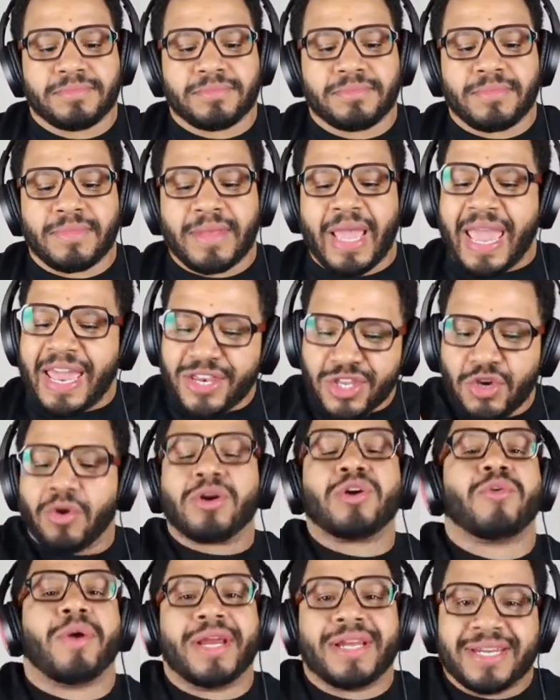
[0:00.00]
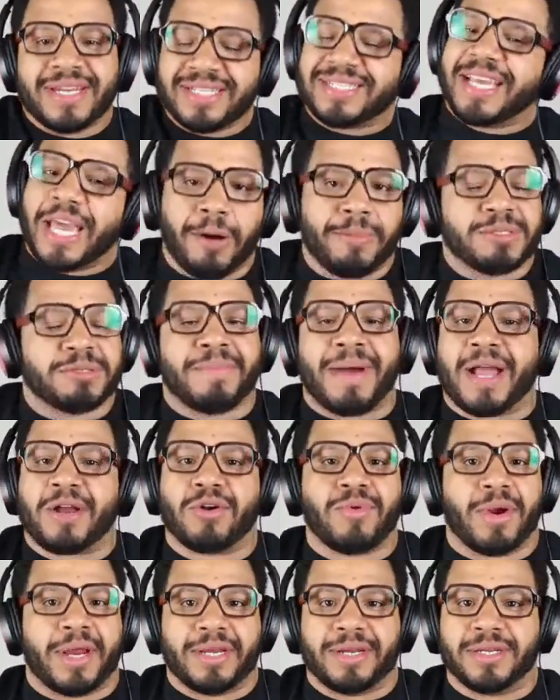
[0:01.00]
and your greatness helps my
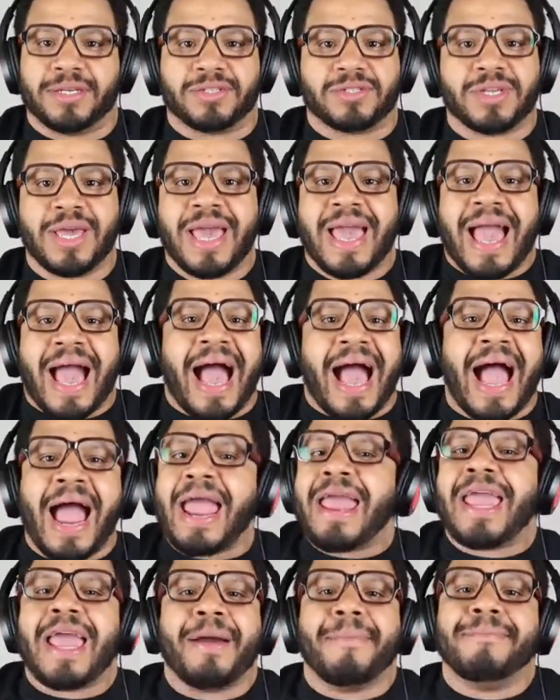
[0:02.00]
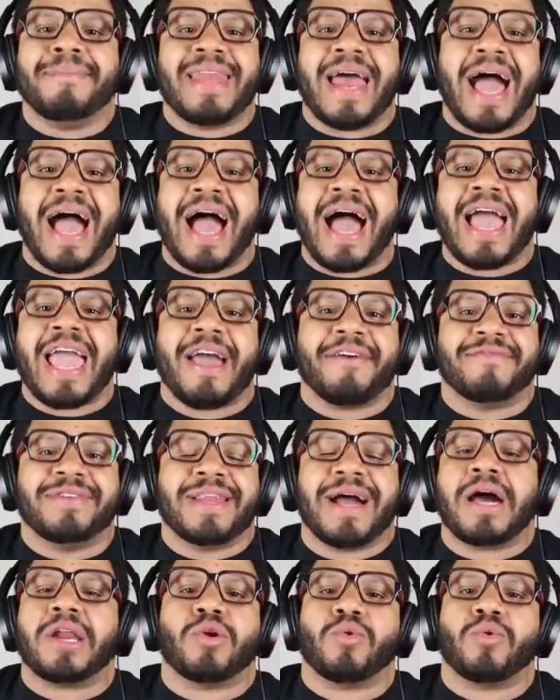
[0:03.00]
greatness. I have I have
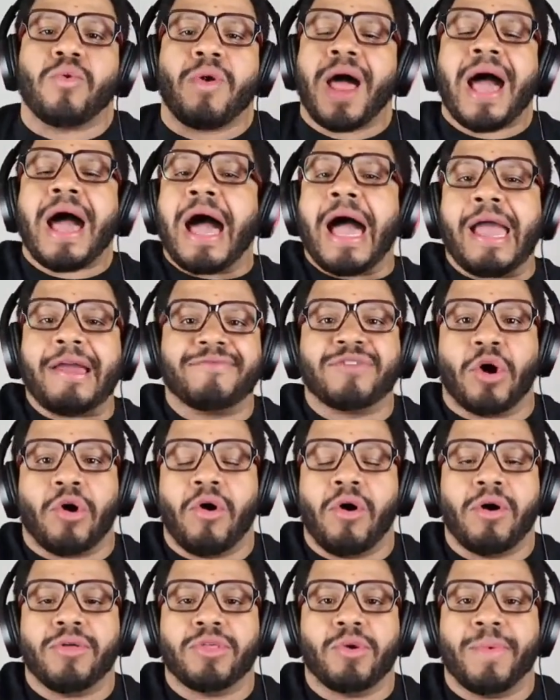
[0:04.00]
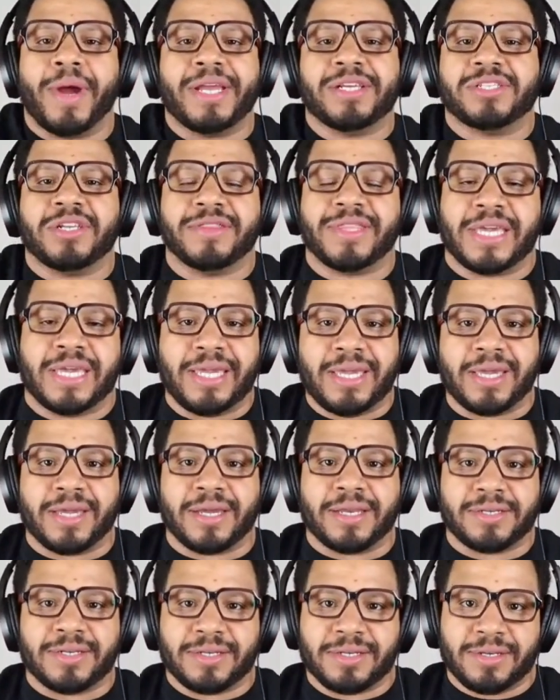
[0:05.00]
not arrived all the way to the
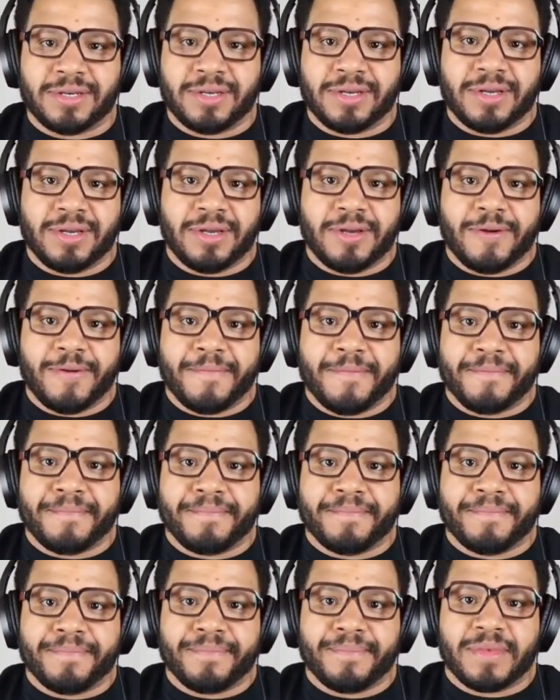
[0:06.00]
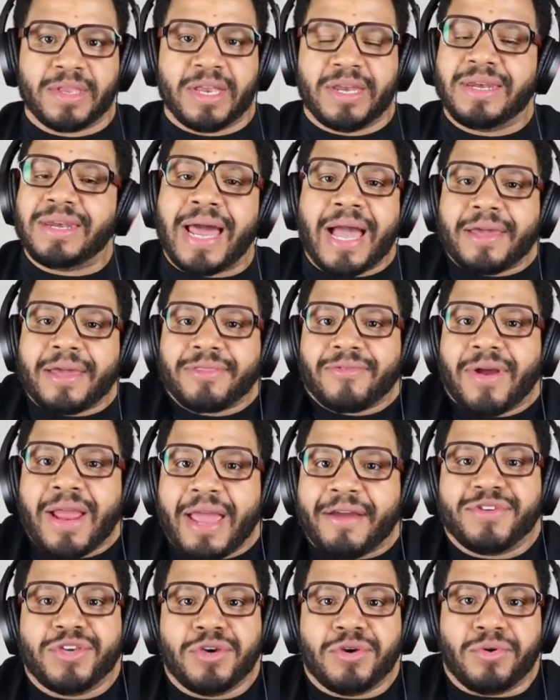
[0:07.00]
end. Neither have
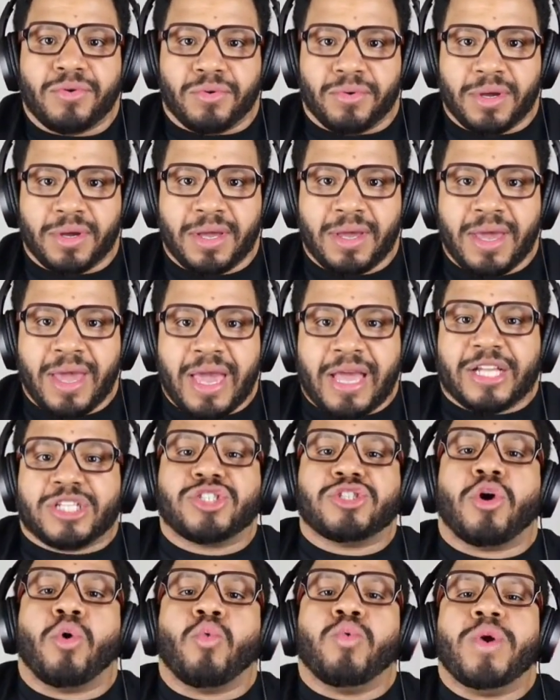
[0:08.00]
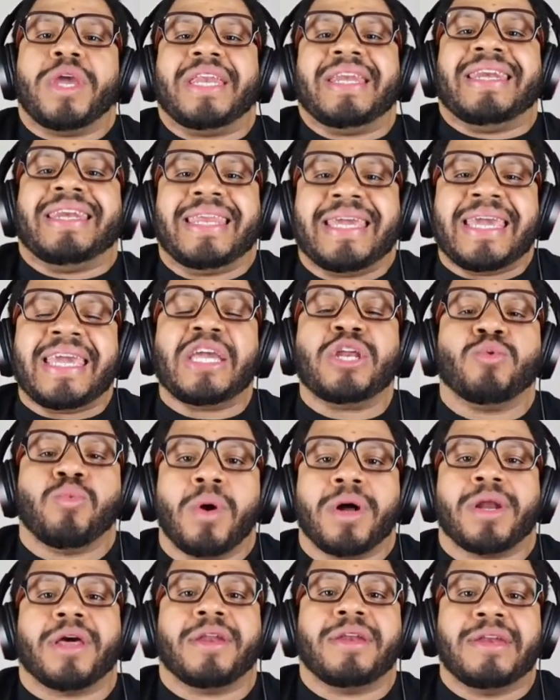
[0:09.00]
you. So we need
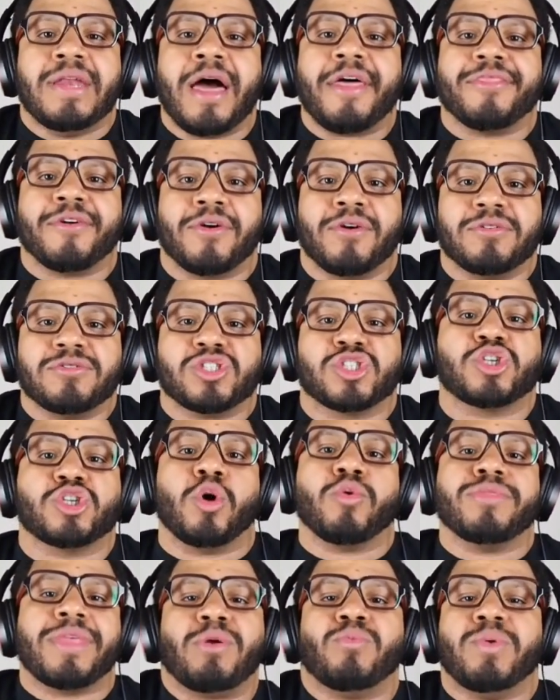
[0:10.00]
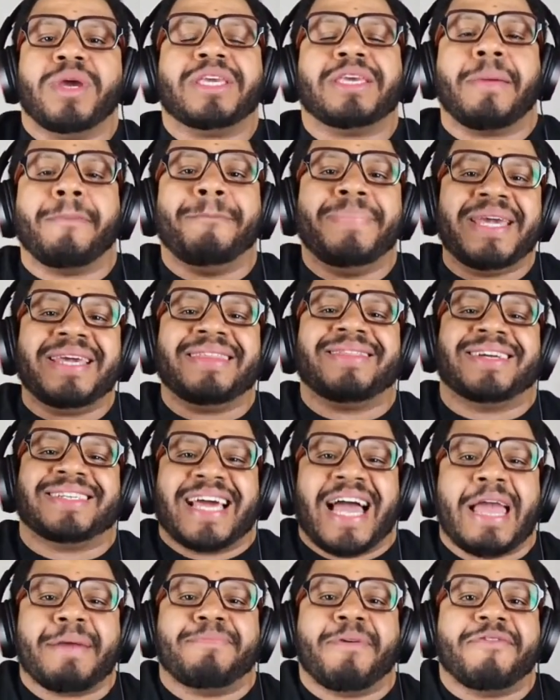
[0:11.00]
one another so that we can be the
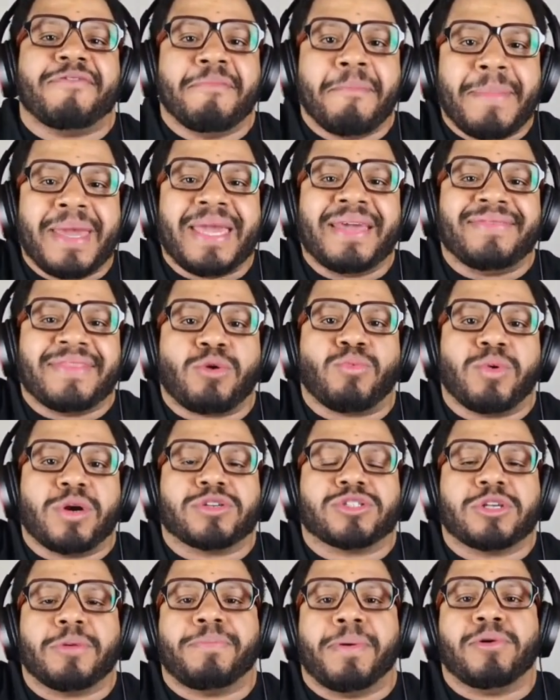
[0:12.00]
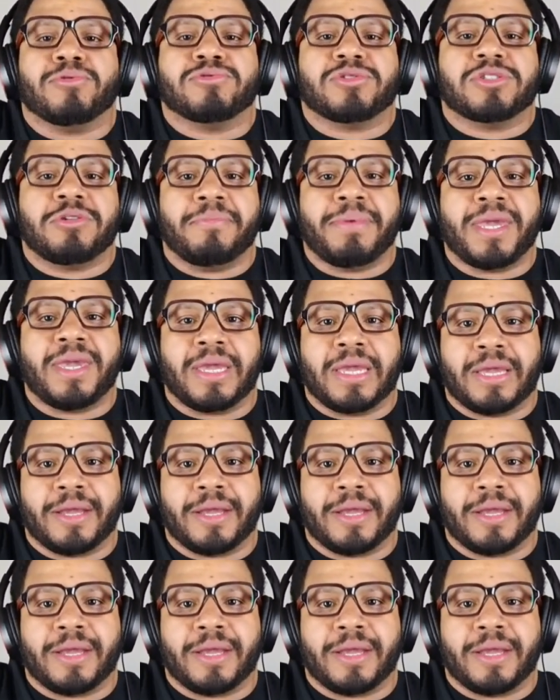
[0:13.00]
type of men that we're supposed to be